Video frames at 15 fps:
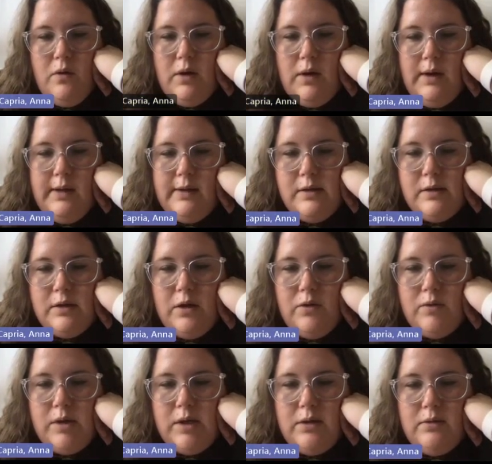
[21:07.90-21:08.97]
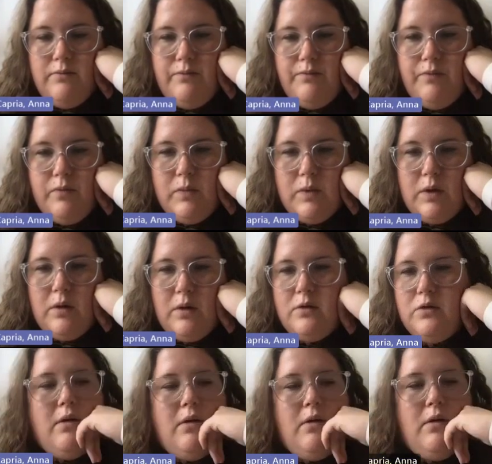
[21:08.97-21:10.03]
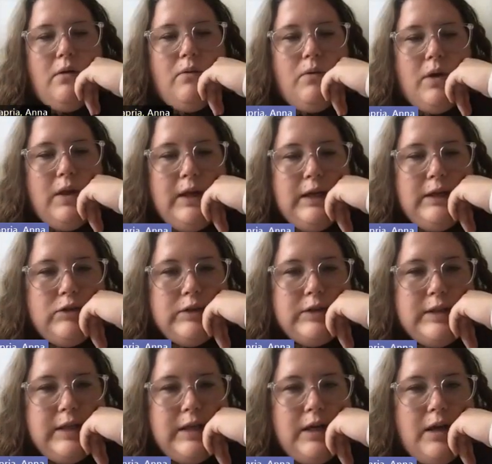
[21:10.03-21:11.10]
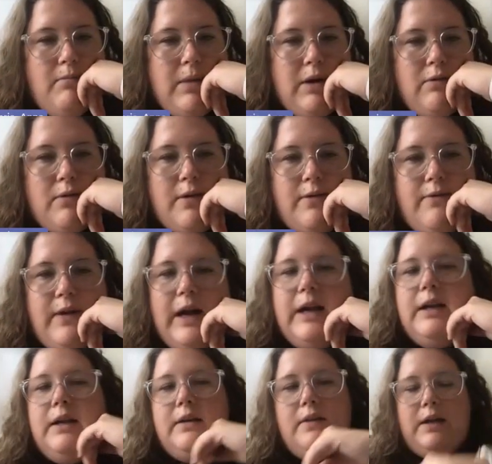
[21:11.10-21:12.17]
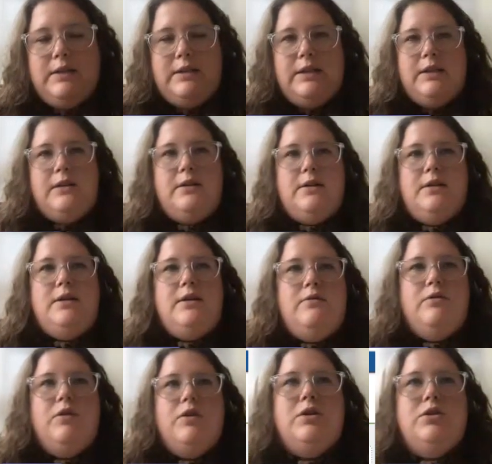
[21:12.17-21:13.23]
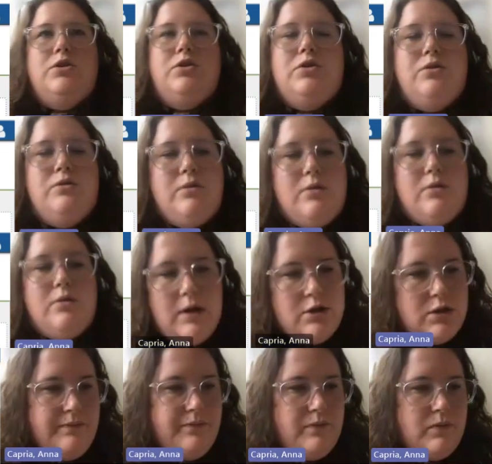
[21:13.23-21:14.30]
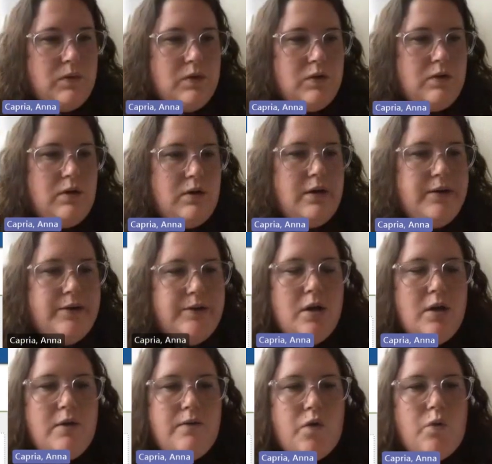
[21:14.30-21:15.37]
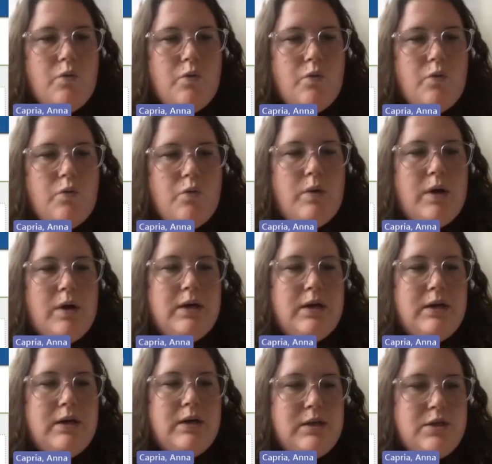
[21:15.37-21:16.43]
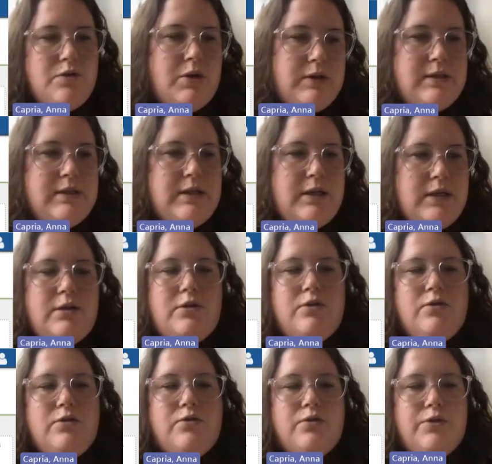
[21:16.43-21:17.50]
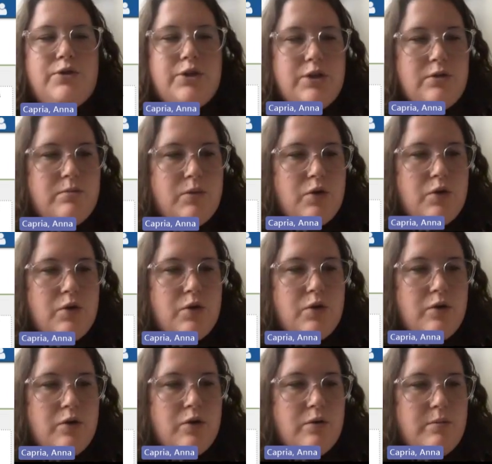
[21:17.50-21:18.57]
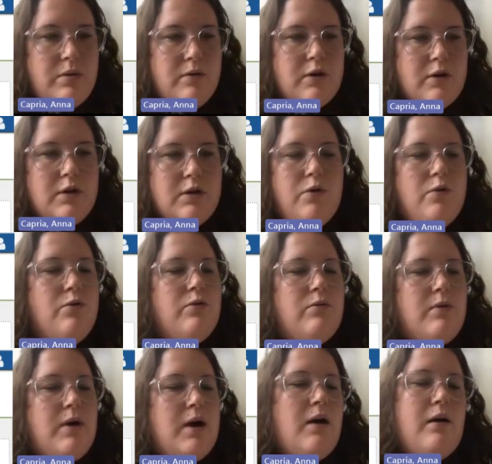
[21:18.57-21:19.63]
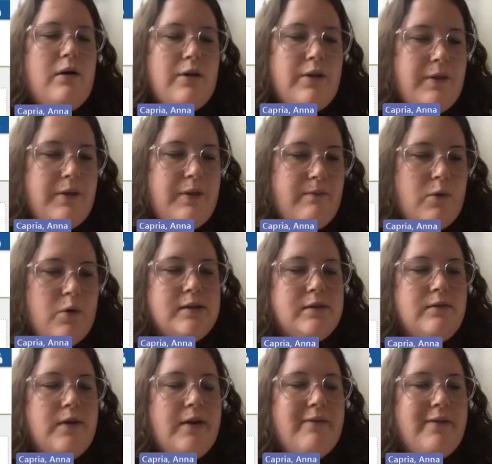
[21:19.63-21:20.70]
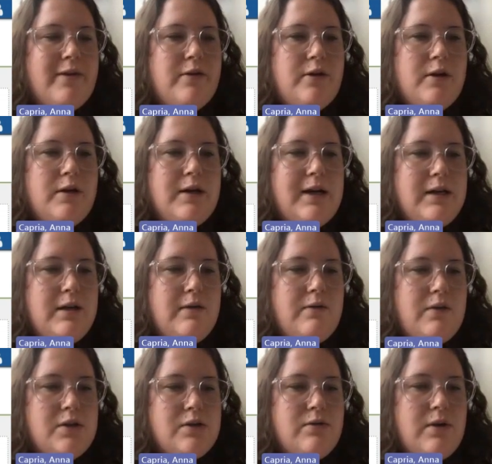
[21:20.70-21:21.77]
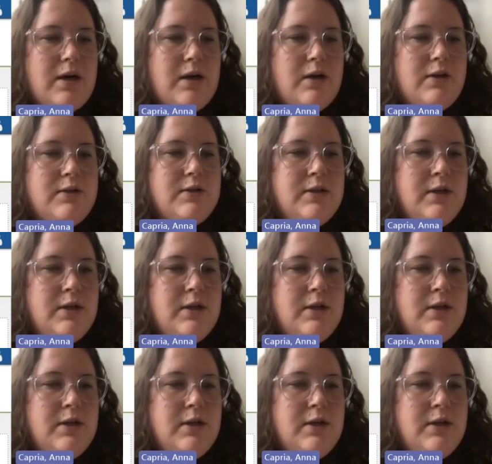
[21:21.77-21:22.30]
And so on. Really just thinking about refining that data in relation to a question. If you wanted to put this data in your genome group, if you want all 4,590 of these records,